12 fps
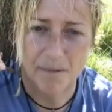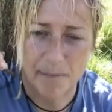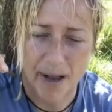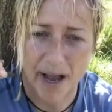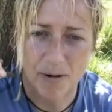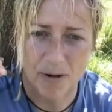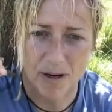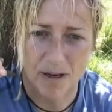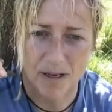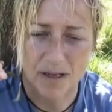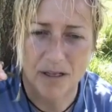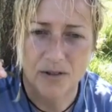power
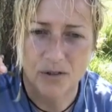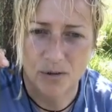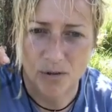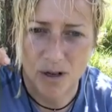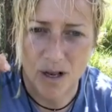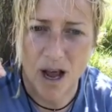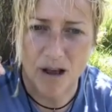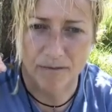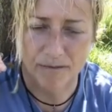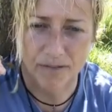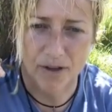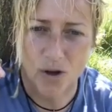to
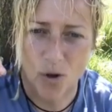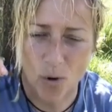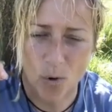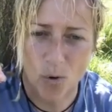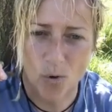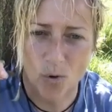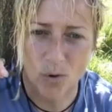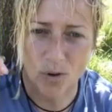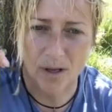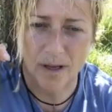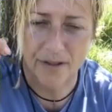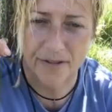love
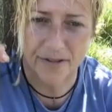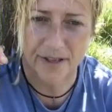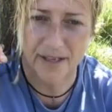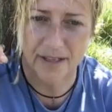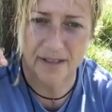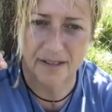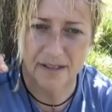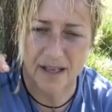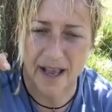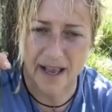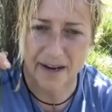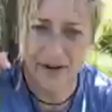all things
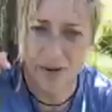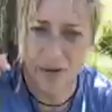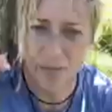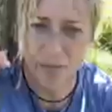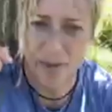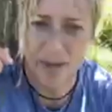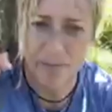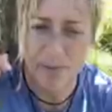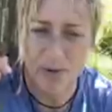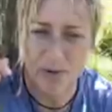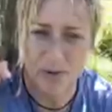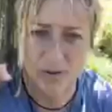and all
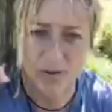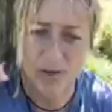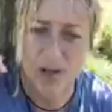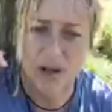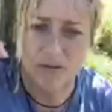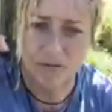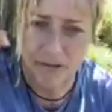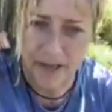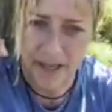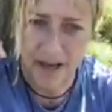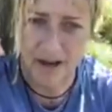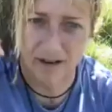people,
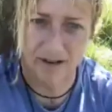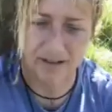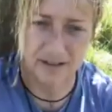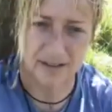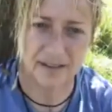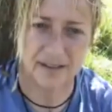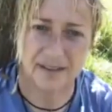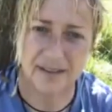regardless.